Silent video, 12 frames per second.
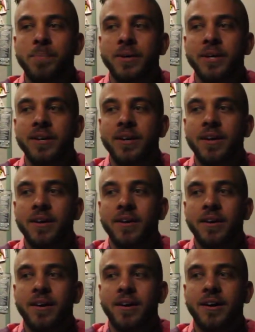But
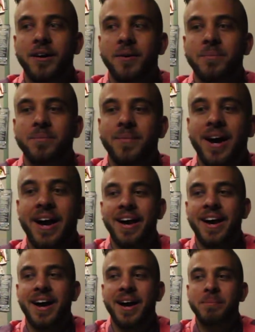
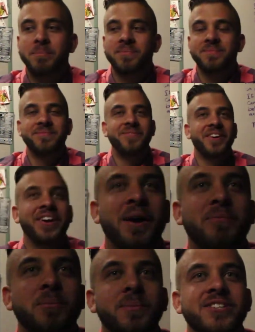I'm very
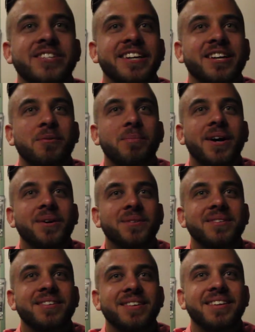optimistic
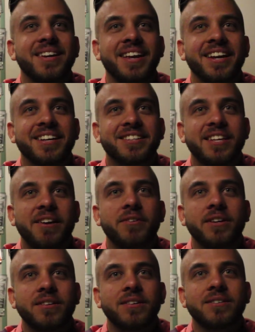about hitting 7.